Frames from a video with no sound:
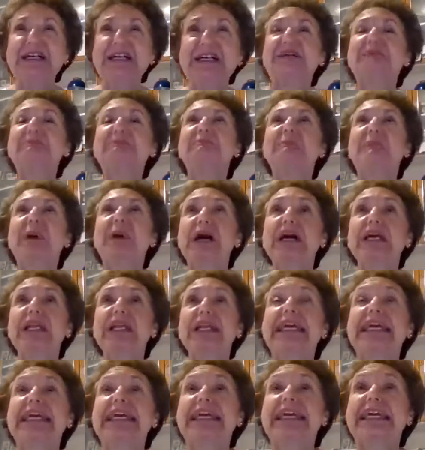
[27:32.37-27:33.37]
But
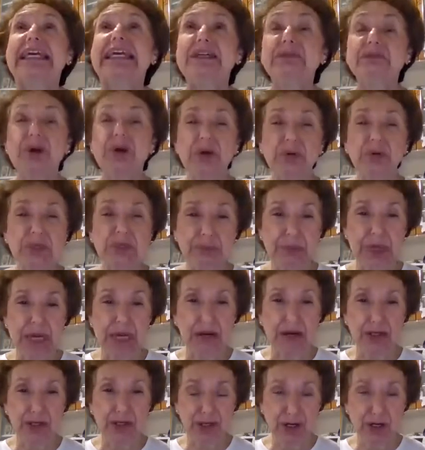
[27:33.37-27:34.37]
he wrote about
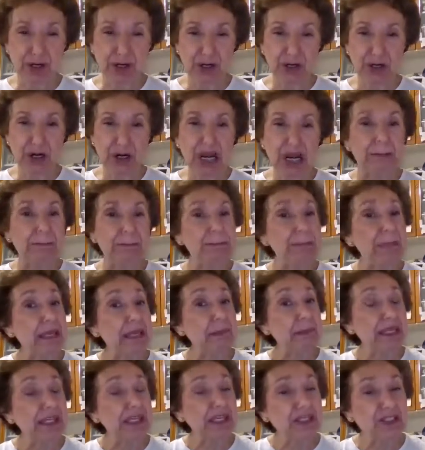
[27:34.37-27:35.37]
her. Maybe he
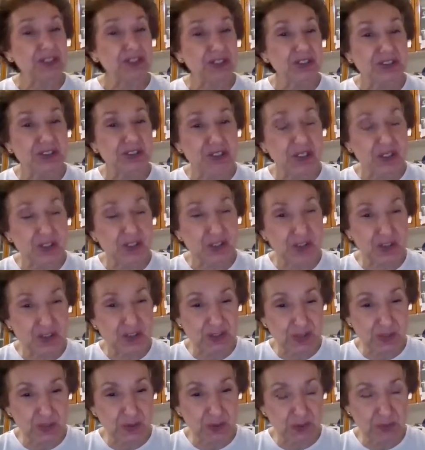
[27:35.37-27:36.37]
just
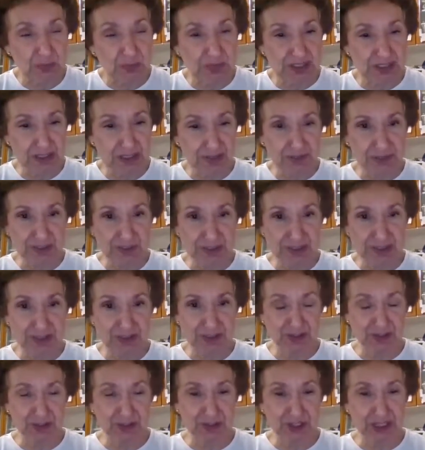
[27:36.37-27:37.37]
assumed it was a
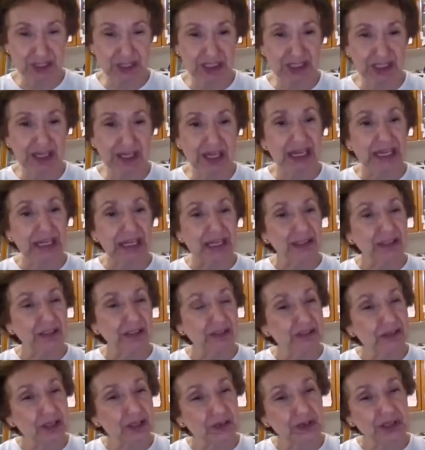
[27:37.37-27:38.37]
she. You know,
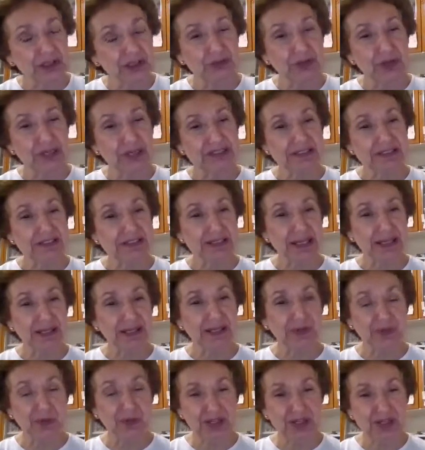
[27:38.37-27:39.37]
you raised that
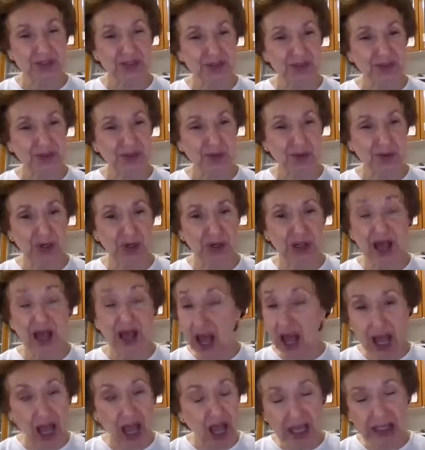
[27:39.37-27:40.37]
question, Laurel.
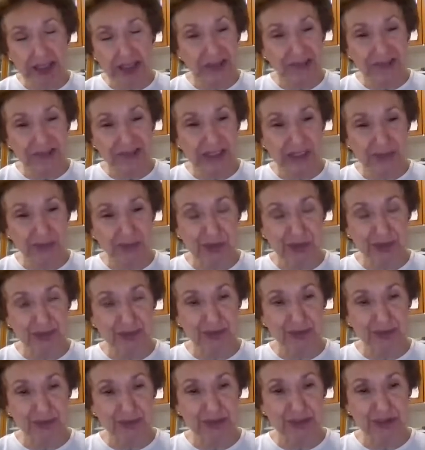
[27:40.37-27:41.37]
I don't know whether it
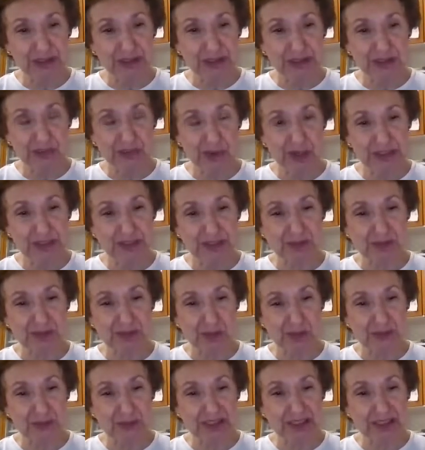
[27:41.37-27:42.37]
really was a
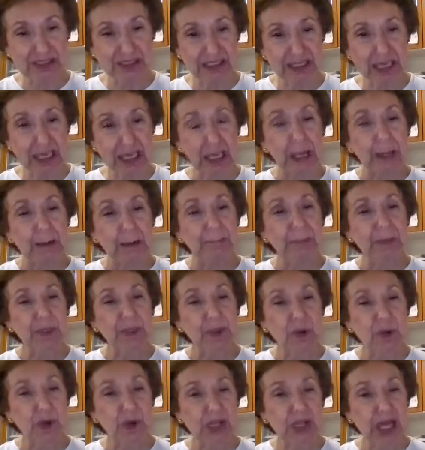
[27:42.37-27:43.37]
woman. But all
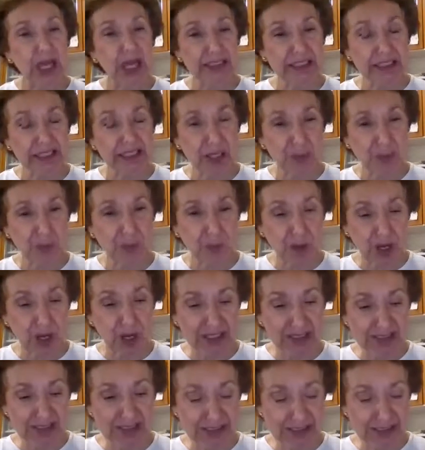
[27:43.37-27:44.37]
I know
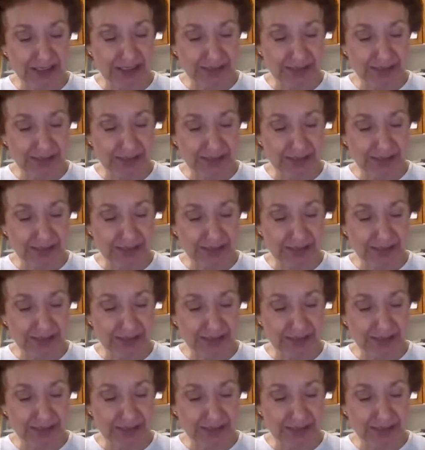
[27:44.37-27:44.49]
was,